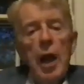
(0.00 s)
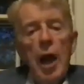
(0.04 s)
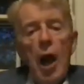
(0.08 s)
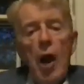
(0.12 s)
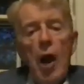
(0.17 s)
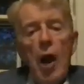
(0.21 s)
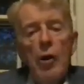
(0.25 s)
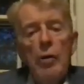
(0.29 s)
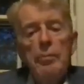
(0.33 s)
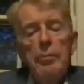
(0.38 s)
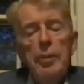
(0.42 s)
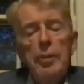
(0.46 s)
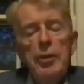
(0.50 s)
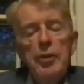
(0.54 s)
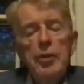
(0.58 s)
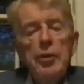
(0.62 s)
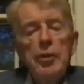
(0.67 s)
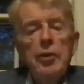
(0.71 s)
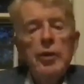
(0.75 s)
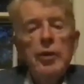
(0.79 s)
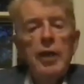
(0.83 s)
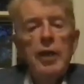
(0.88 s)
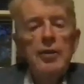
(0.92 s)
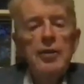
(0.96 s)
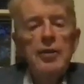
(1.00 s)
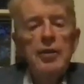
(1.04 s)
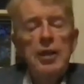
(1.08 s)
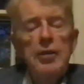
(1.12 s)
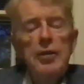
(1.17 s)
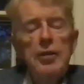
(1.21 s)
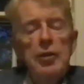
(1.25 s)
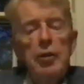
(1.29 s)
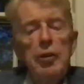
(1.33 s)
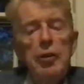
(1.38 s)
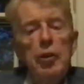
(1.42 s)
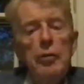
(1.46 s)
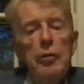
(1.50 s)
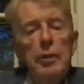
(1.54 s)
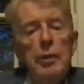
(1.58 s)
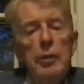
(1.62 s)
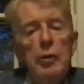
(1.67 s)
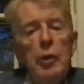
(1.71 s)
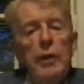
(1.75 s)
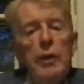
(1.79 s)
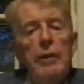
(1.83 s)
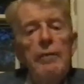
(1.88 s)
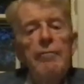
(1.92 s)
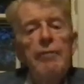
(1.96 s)
Our ambition in the United States is to do it by
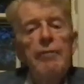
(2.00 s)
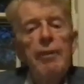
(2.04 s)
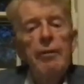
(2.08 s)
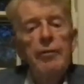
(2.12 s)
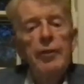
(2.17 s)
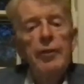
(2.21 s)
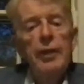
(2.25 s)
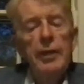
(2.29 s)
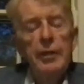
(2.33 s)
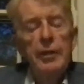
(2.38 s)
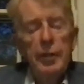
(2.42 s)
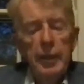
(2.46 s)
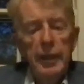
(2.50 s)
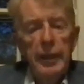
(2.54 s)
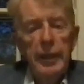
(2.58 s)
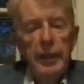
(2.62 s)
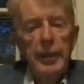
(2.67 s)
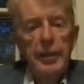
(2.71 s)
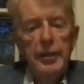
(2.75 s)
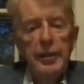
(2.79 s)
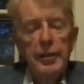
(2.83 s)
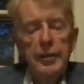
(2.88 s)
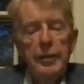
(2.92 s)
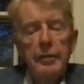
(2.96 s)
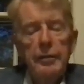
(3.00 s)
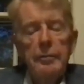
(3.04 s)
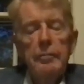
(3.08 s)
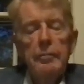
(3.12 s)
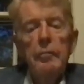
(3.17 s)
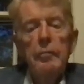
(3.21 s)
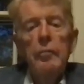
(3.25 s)
2050 at the latest.